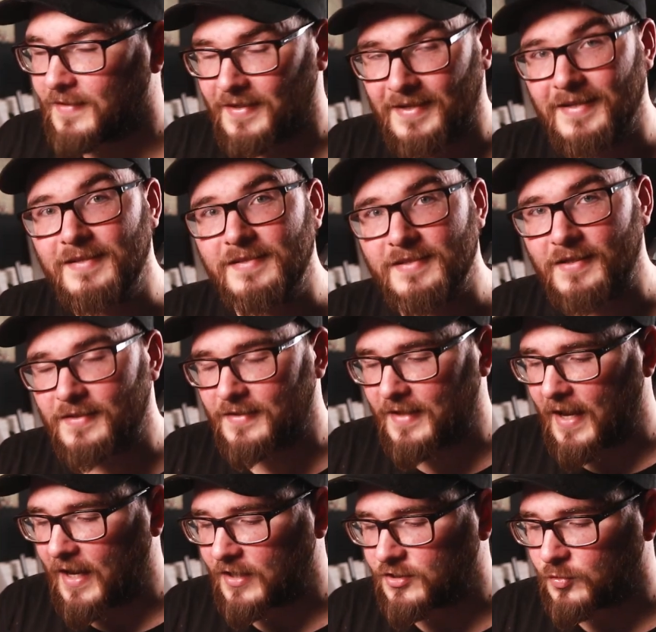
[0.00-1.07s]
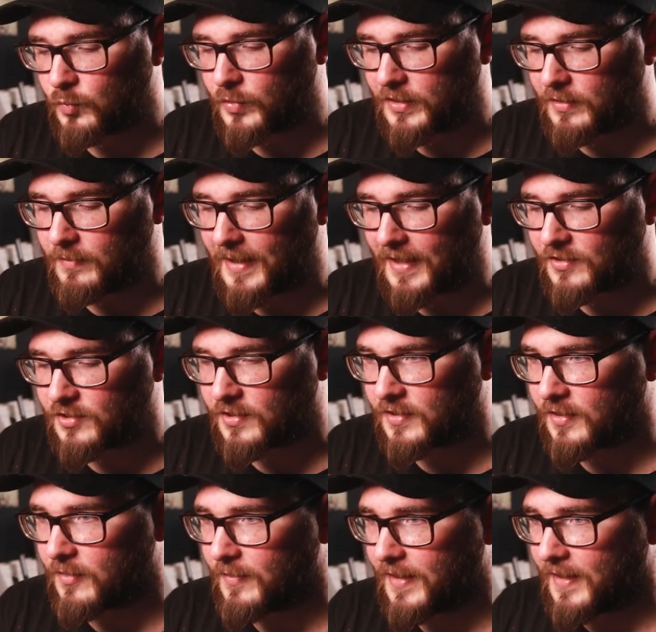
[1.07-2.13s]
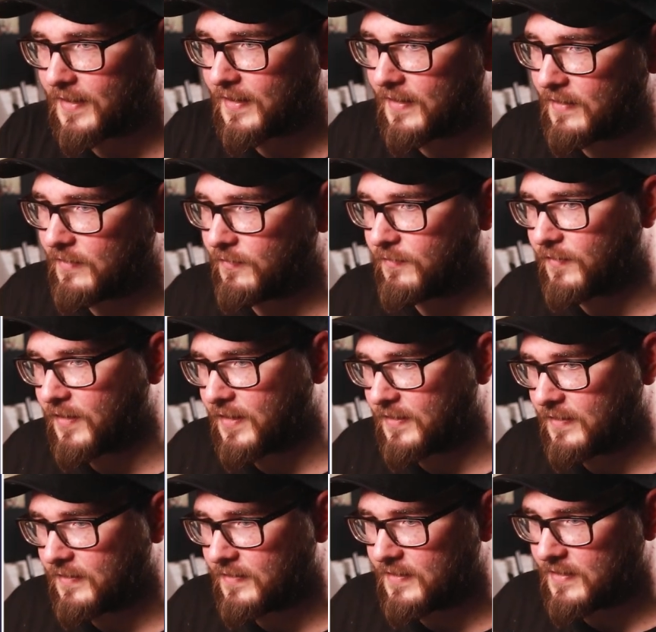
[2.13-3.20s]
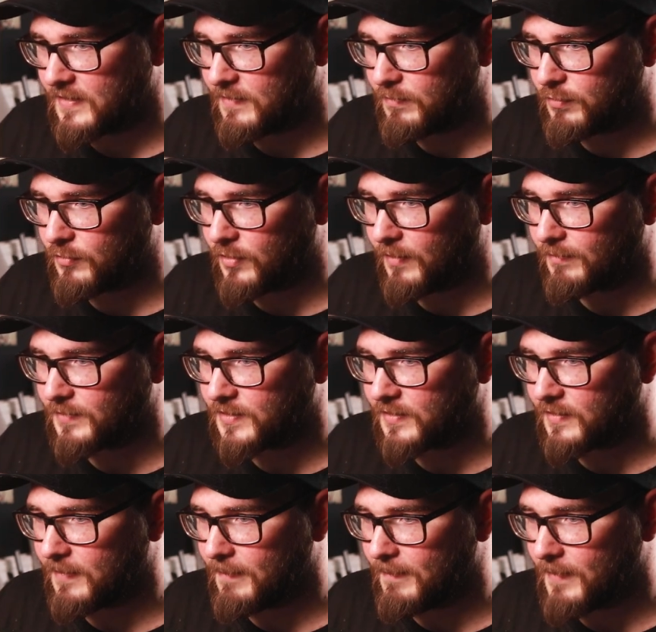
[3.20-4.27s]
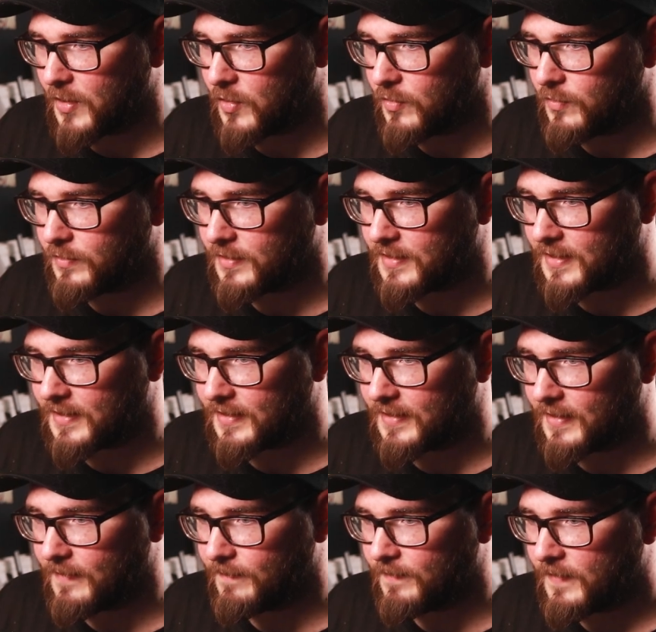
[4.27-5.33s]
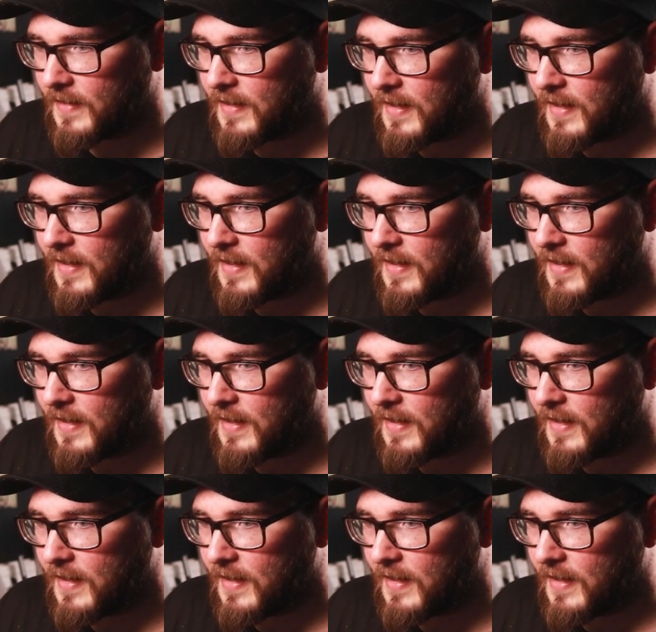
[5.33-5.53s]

Then inside of the action wheel, we're actually going to go ahead and find the prompter mode yet again,